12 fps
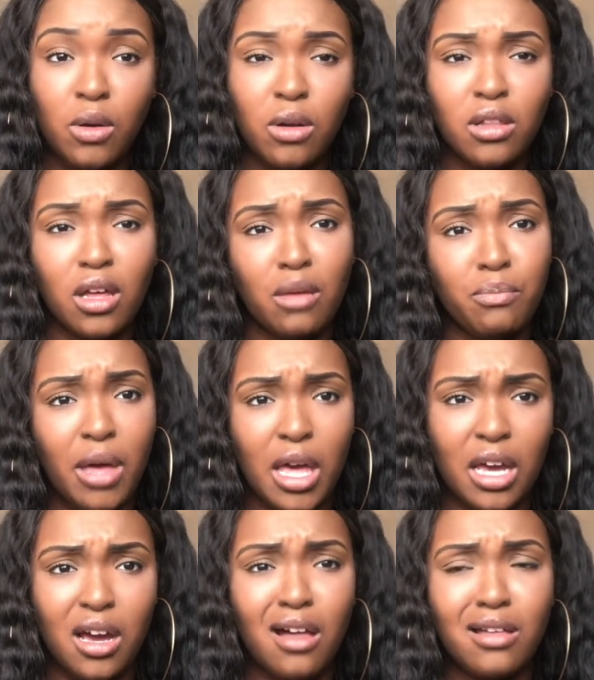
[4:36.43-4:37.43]
We were like,
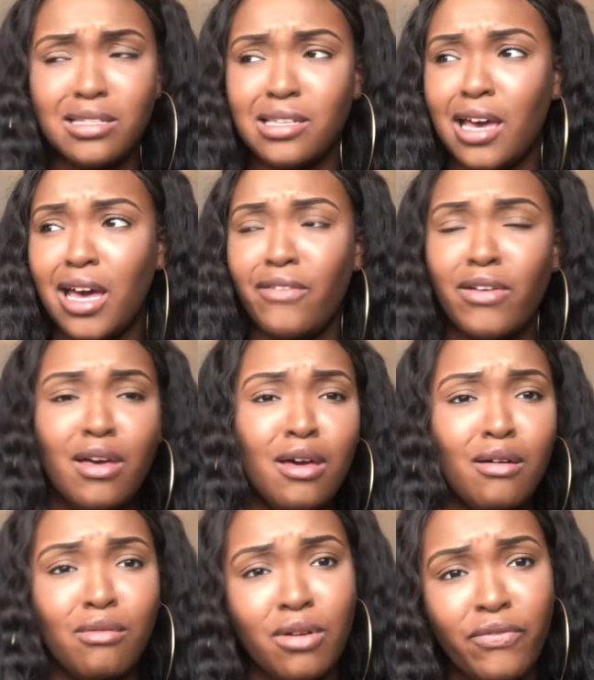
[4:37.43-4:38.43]
bet, Collins Ave,
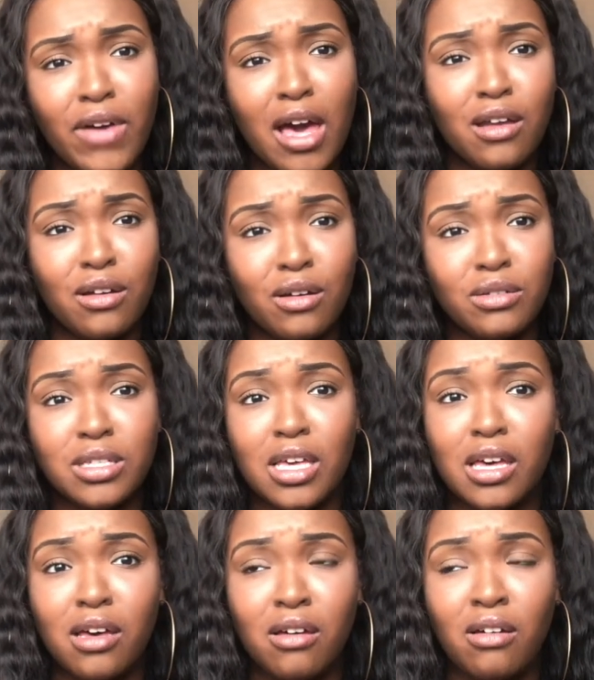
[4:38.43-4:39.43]
we found a
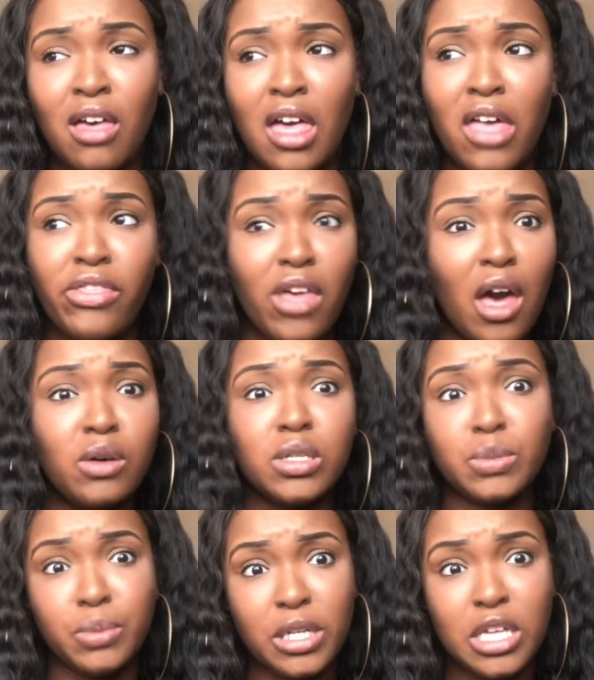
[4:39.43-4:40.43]
hotel that
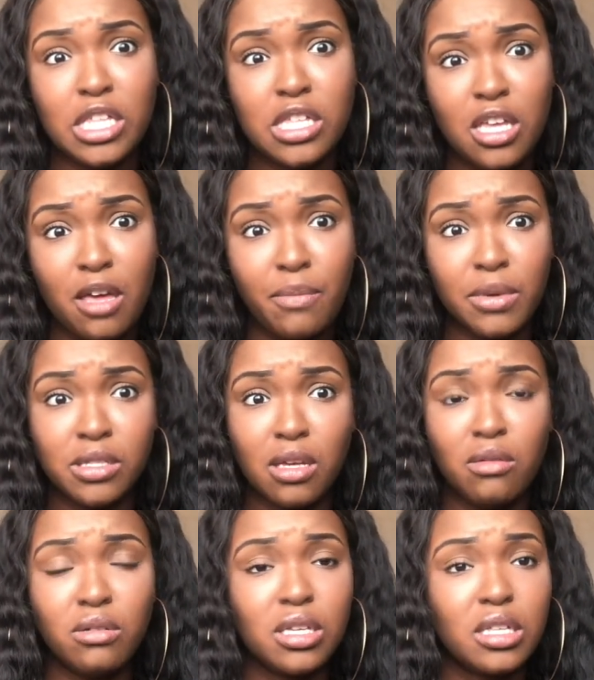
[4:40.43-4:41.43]
was pretty cheap, and
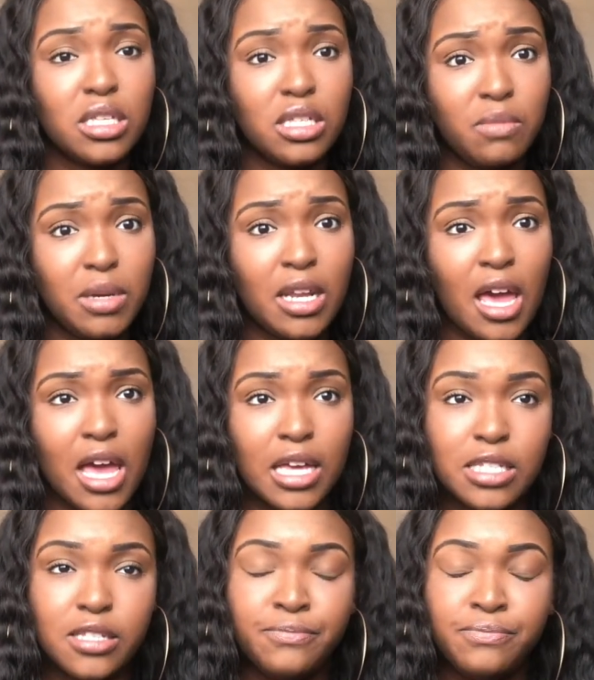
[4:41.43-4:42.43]
so we was like, this should be
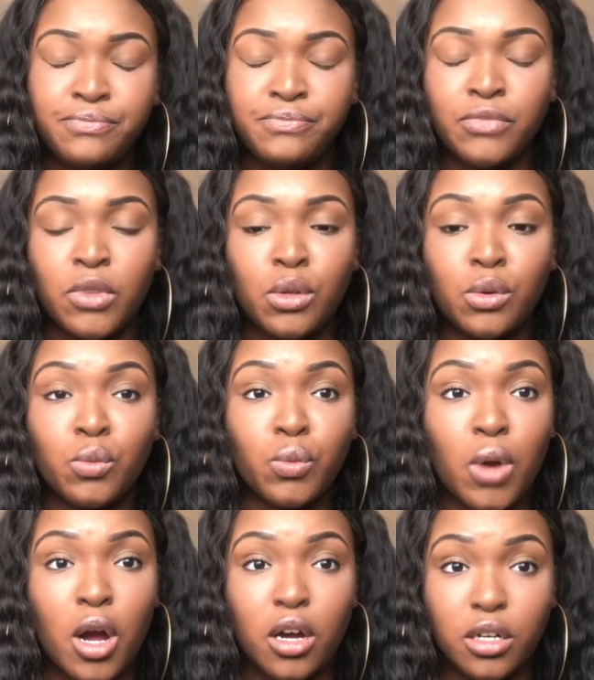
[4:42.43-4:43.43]
nice.
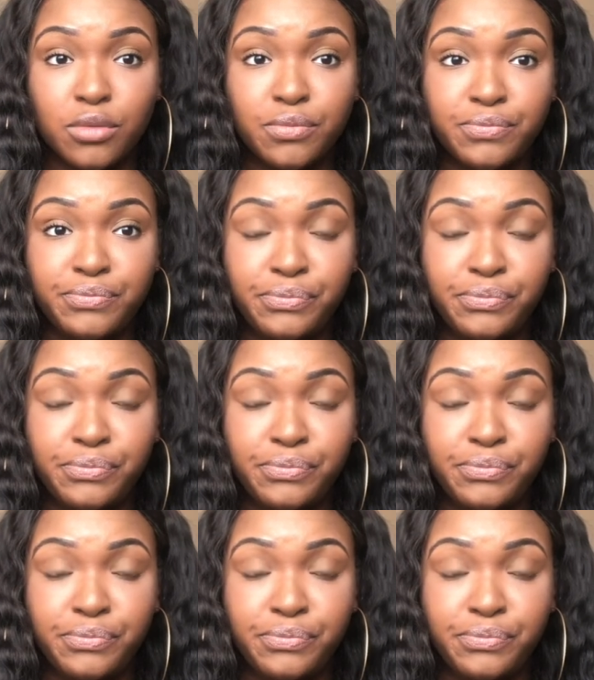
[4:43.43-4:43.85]
Wrong.